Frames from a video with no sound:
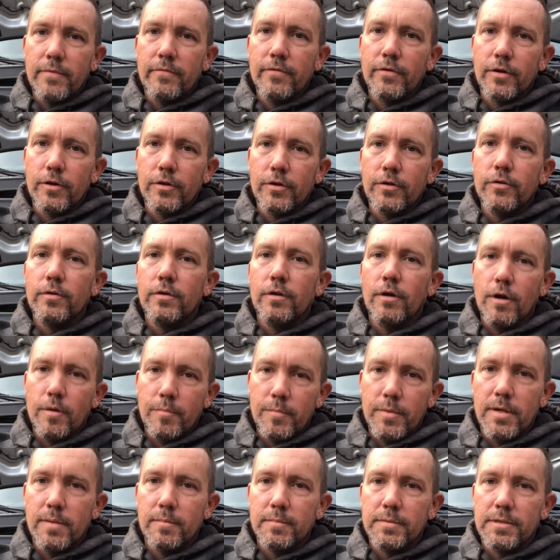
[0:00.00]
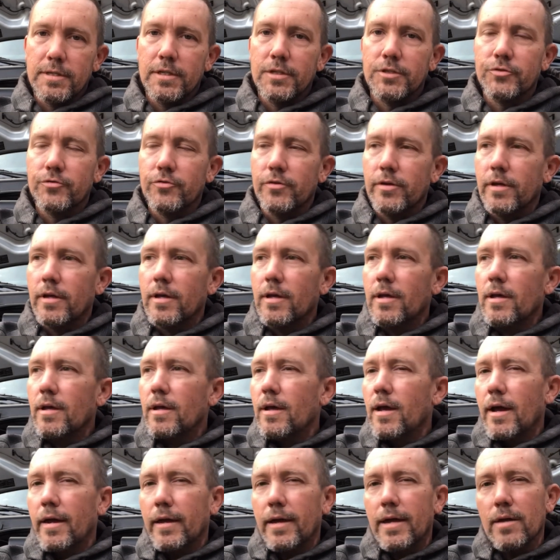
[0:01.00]
if you're going to do the RPM stage 3.
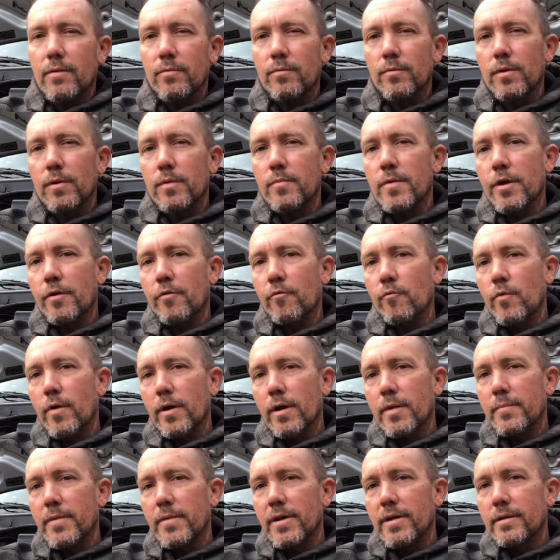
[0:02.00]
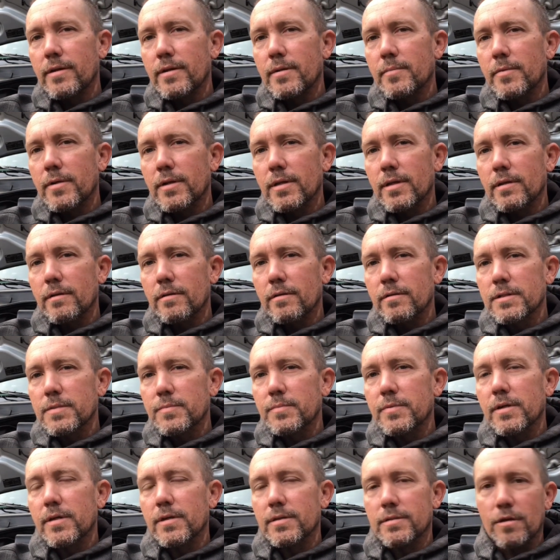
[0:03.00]
Can't really recommend anybody else
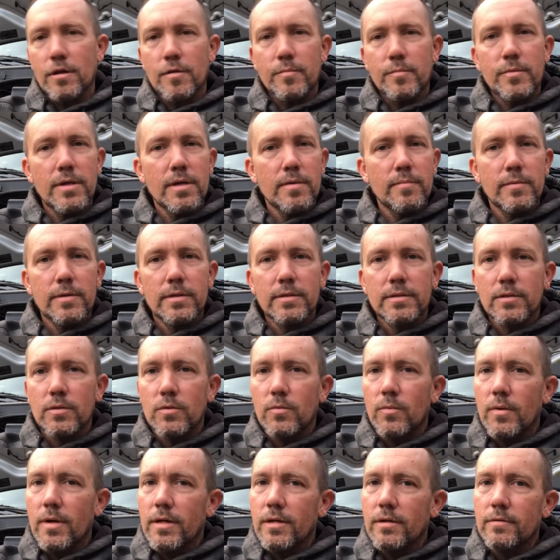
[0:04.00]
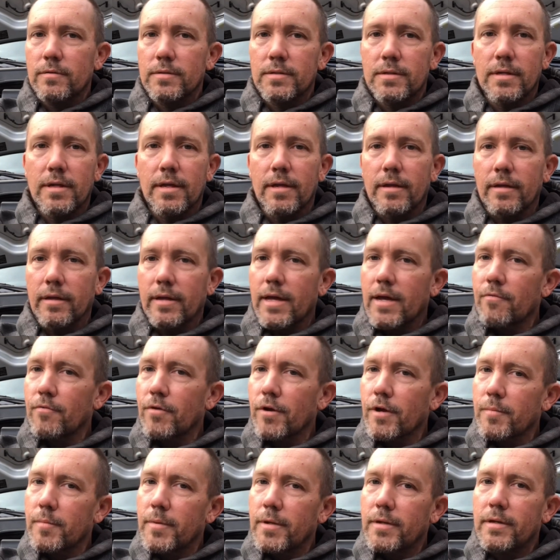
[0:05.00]
because RPM is who I use. And I can't
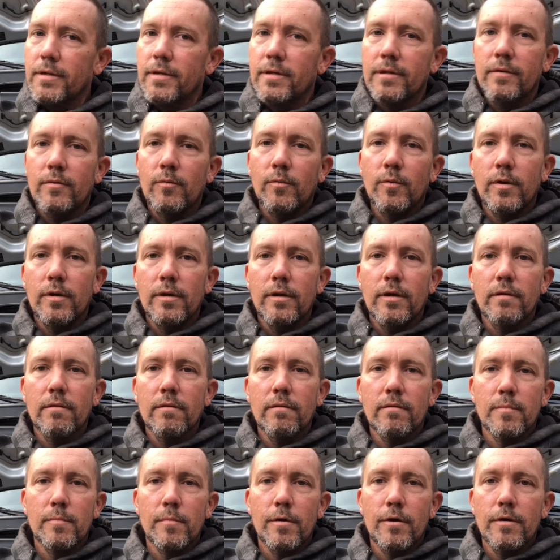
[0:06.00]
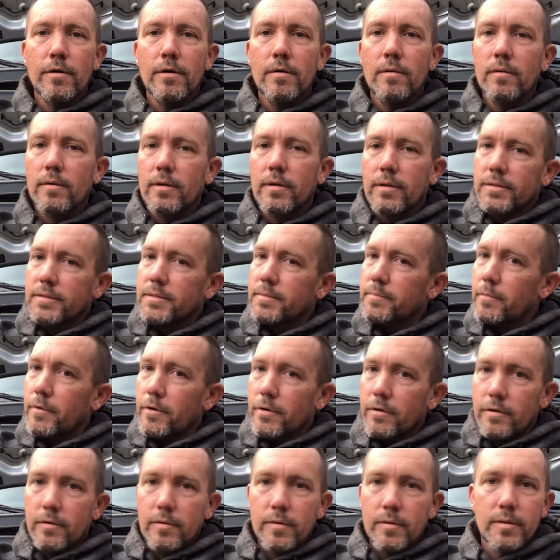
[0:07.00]
recommend anyone other than Mario because
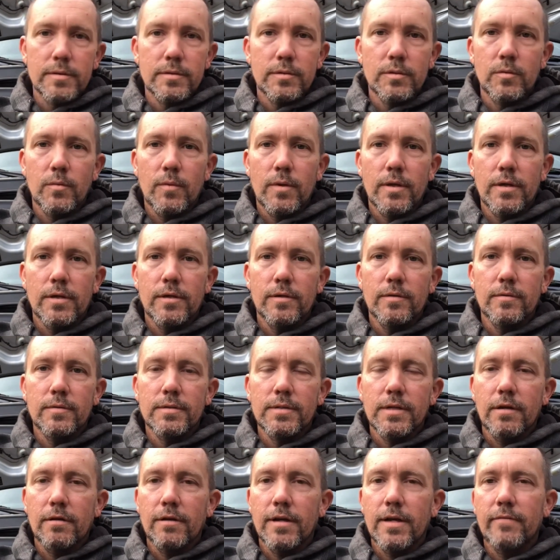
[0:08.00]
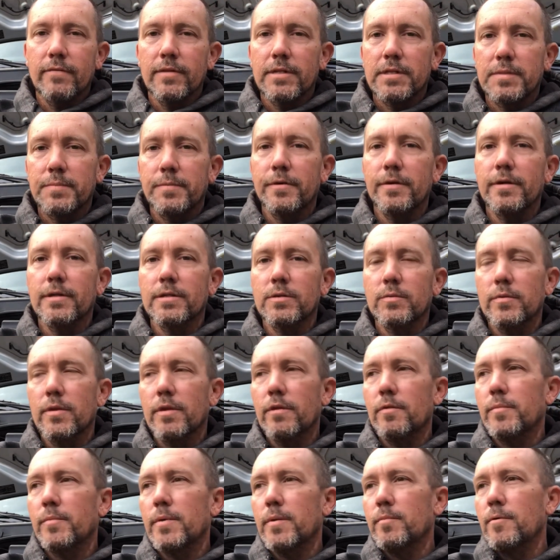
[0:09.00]
Mario is who I used. I don't have experience with
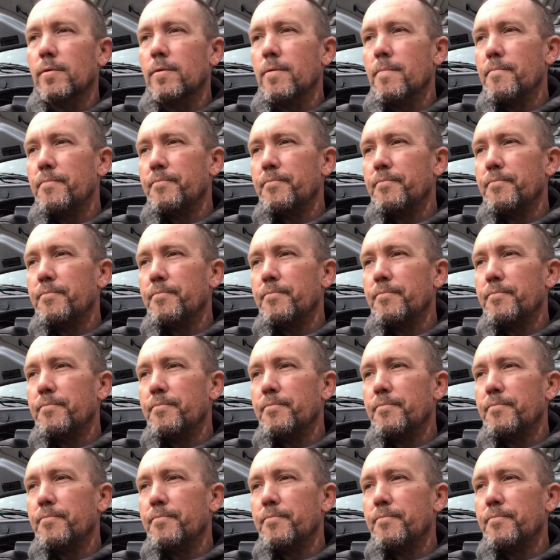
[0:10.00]
other people.